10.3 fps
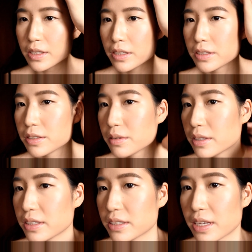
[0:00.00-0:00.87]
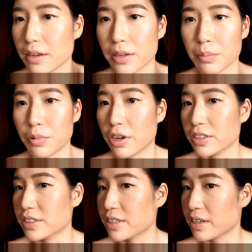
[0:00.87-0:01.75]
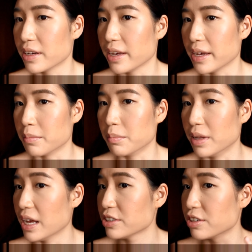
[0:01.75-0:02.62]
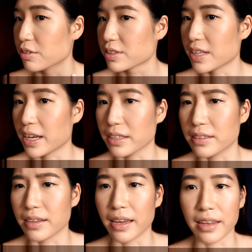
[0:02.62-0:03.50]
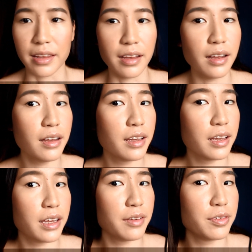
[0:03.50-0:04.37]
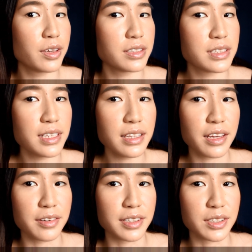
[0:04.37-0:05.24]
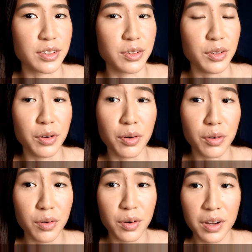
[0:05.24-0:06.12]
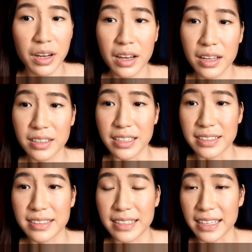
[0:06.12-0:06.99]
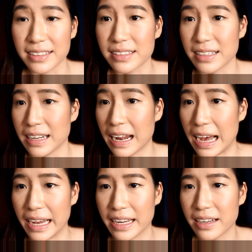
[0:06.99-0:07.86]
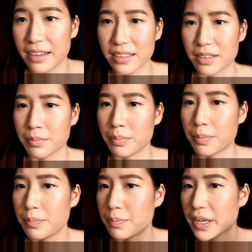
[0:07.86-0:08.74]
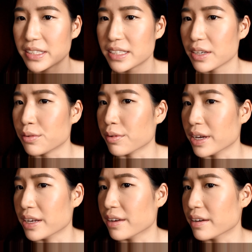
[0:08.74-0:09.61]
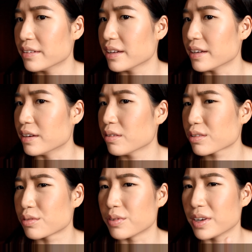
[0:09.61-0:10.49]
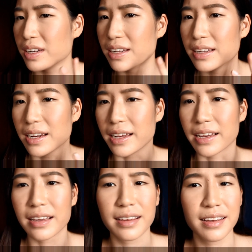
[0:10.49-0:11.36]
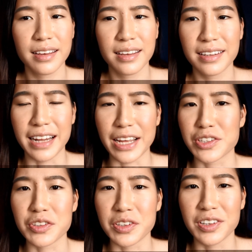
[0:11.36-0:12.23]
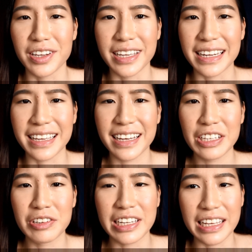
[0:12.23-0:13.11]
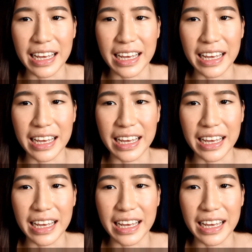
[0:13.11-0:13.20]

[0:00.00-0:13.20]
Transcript: So this is how the bronzer and blush looks like together. If you can see, there is no distinct line. It's a basic gradient and it looks really like natural, and I can't really